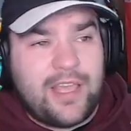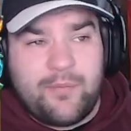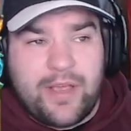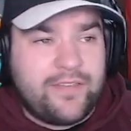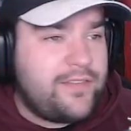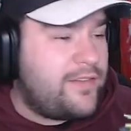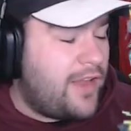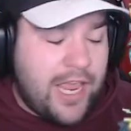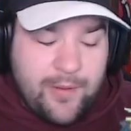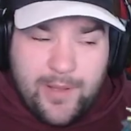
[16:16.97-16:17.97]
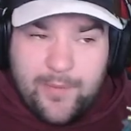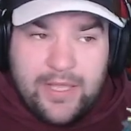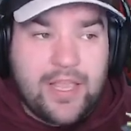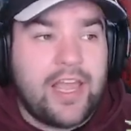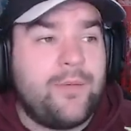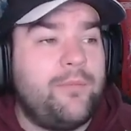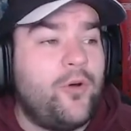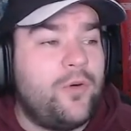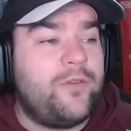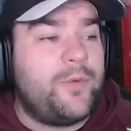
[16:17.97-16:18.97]
keep ABB.
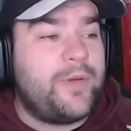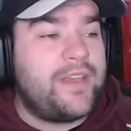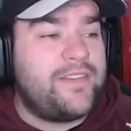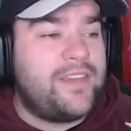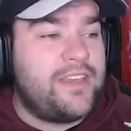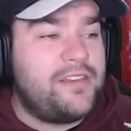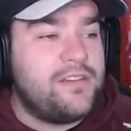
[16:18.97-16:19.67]
Always be basicking.